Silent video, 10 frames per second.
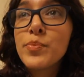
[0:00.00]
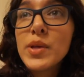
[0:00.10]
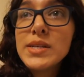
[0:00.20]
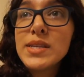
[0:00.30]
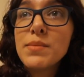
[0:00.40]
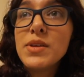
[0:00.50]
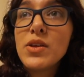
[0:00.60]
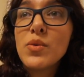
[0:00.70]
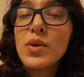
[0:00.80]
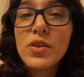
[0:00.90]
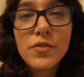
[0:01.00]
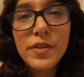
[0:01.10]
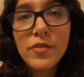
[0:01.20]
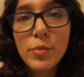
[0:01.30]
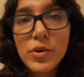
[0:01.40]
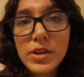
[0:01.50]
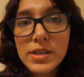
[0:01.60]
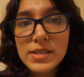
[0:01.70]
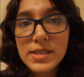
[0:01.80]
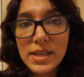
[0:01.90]
please let me know what your favorite book
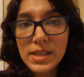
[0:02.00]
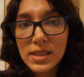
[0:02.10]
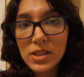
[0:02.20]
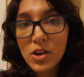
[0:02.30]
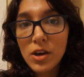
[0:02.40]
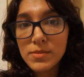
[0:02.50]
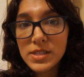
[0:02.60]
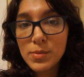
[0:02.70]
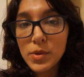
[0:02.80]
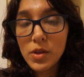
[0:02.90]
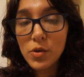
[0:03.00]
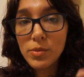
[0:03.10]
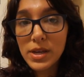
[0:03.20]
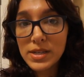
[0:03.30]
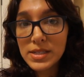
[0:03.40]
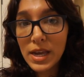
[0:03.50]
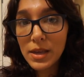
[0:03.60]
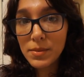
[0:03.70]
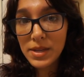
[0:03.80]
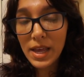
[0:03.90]
is in the comments below, because I
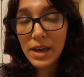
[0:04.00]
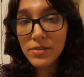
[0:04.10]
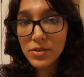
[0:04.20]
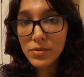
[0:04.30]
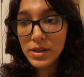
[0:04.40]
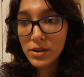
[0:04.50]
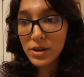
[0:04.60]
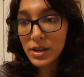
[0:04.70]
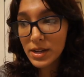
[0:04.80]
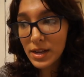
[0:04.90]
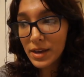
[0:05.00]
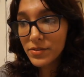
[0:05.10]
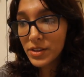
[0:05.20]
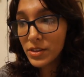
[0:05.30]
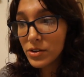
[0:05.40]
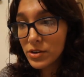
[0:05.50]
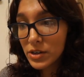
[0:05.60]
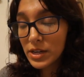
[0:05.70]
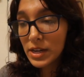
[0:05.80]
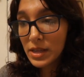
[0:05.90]
am an avid reader and an avid learner,
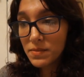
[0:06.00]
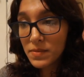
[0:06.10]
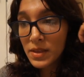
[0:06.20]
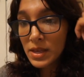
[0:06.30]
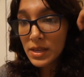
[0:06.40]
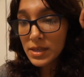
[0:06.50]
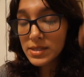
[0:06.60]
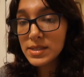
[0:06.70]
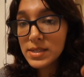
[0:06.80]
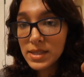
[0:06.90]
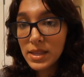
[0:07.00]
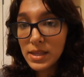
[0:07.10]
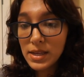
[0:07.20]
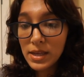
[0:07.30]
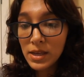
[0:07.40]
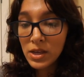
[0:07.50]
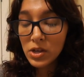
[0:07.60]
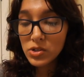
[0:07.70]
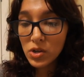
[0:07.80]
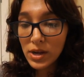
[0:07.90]
and I'm consistently
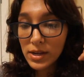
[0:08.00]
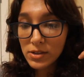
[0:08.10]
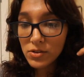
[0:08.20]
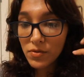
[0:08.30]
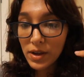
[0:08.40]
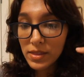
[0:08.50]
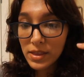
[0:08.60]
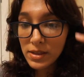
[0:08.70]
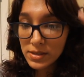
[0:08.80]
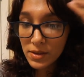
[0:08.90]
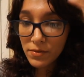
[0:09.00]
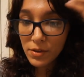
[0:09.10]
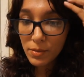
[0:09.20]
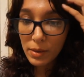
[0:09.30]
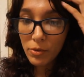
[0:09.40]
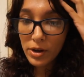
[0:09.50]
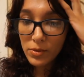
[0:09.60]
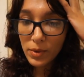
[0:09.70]
trying to find things to fill my brain